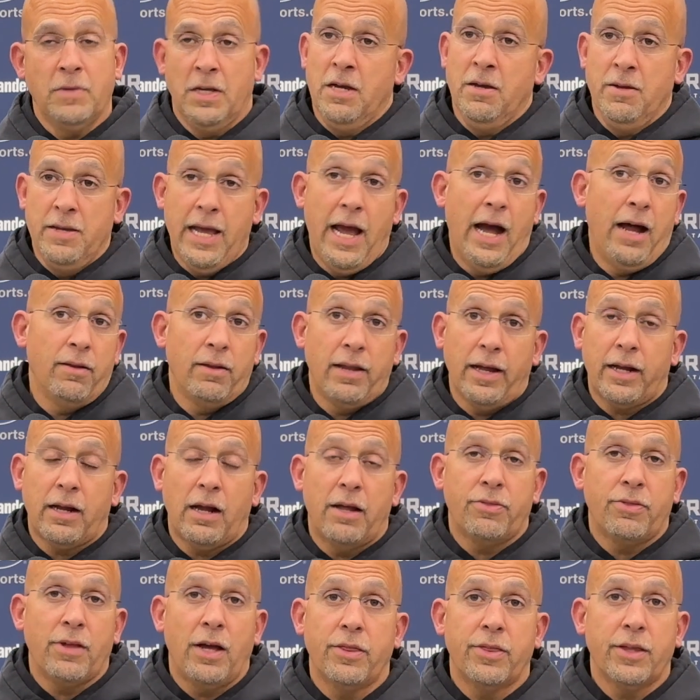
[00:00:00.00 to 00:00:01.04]
Yeah, like I
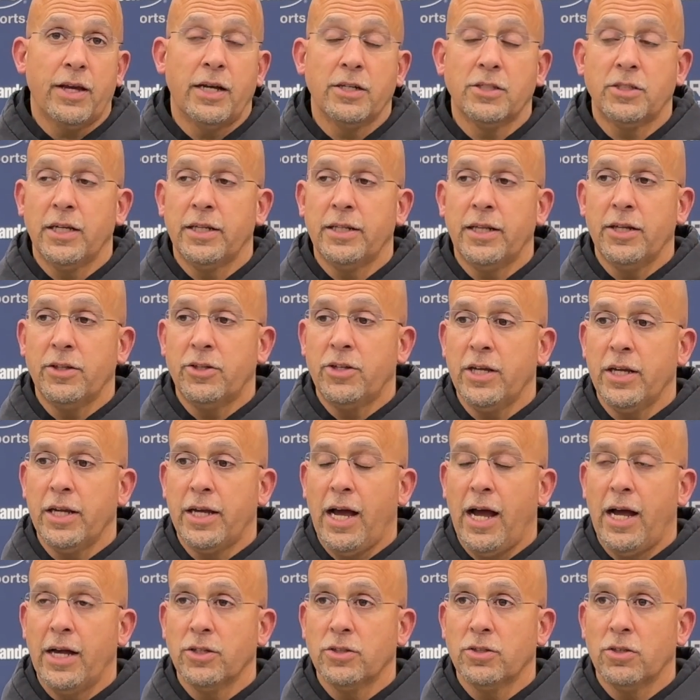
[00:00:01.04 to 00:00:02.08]
think I said that to you
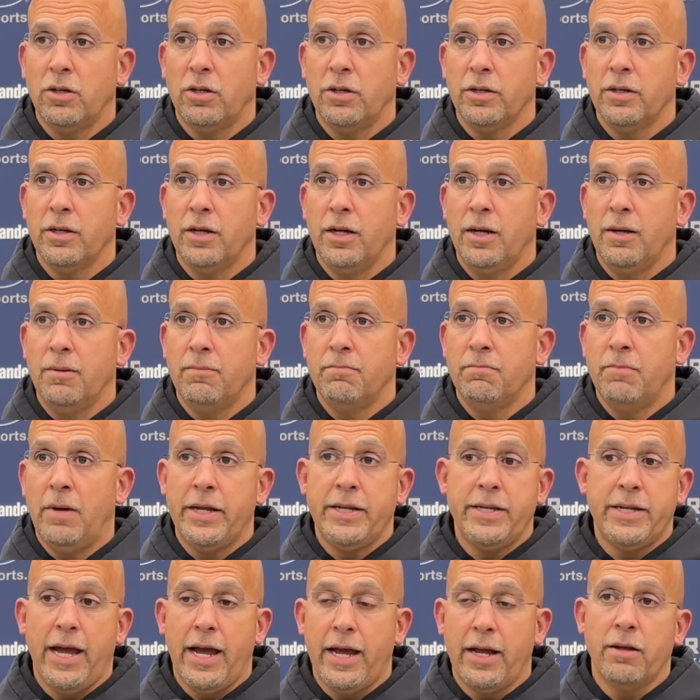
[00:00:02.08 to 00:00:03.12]
guys on
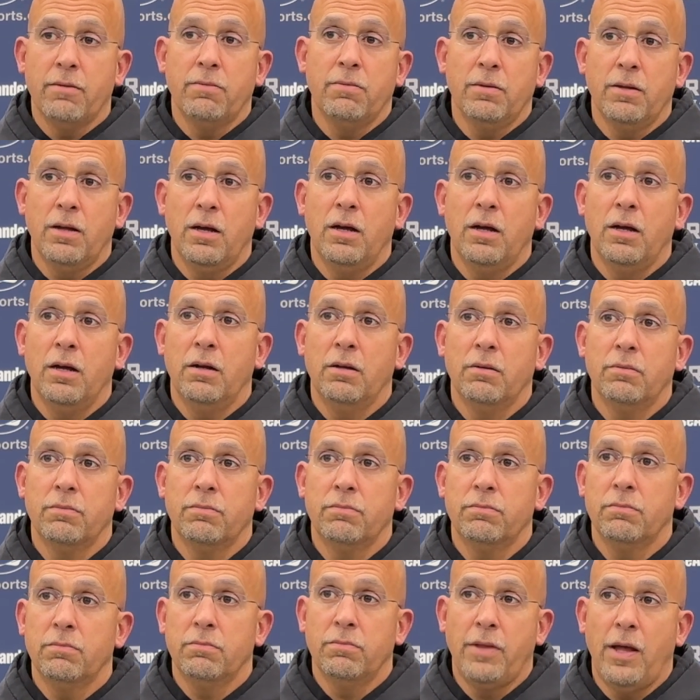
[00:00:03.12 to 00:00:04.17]
Monday,
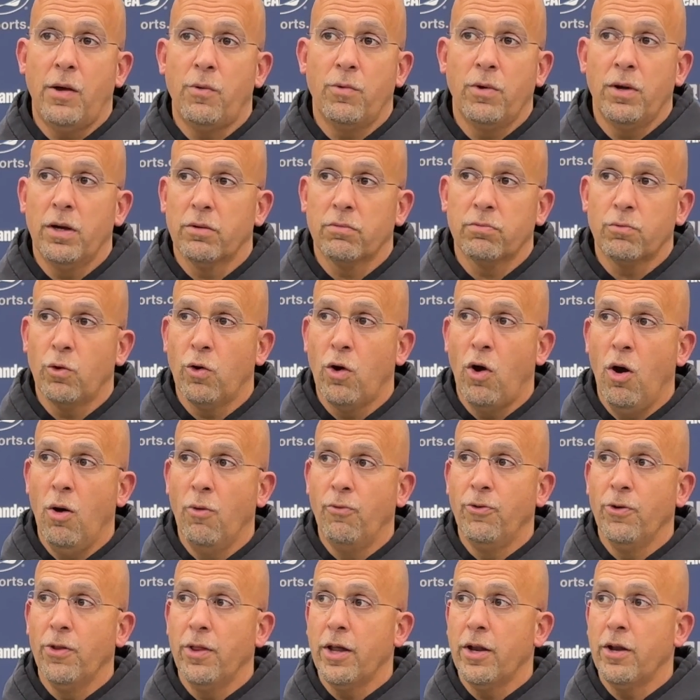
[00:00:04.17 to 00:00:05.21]
that we're
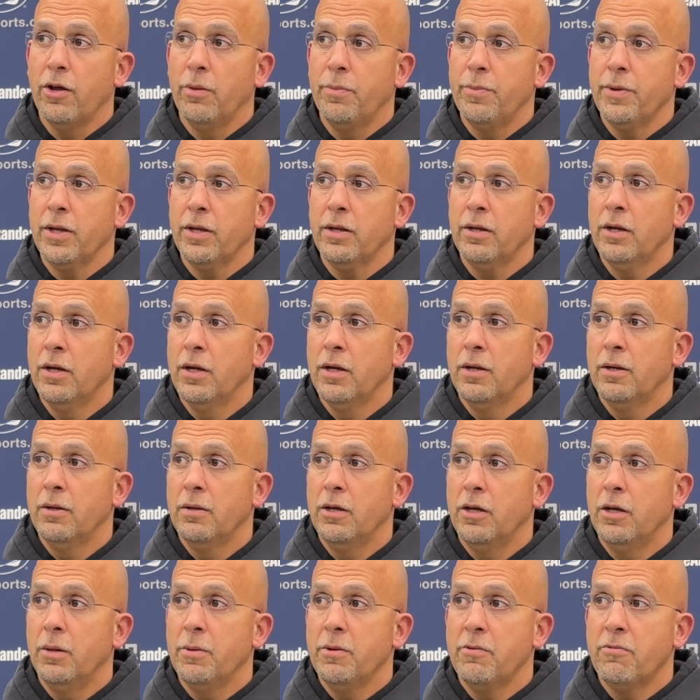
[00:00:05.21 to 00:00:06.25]
hopeful that he'll be
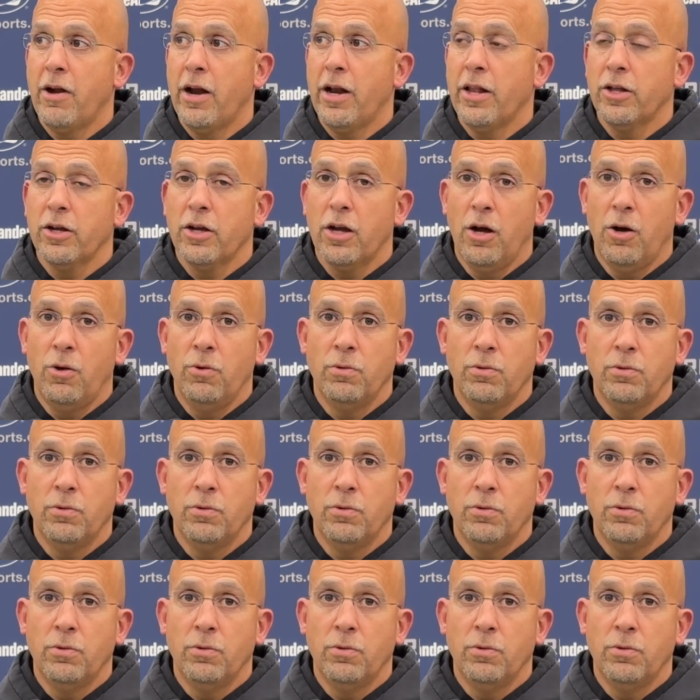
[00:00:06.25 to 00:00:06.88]
ready to go.